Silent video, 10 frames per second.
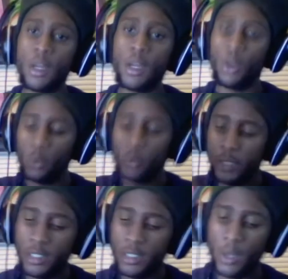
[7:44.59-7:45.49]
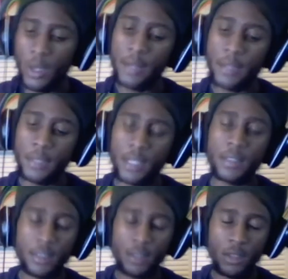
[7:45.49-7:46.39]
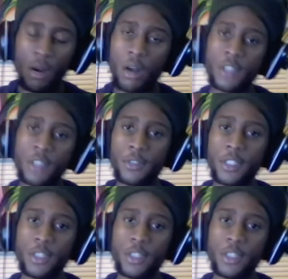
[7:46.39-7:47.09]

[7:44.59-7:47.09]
Reason why I'm saying this is the harsh fucking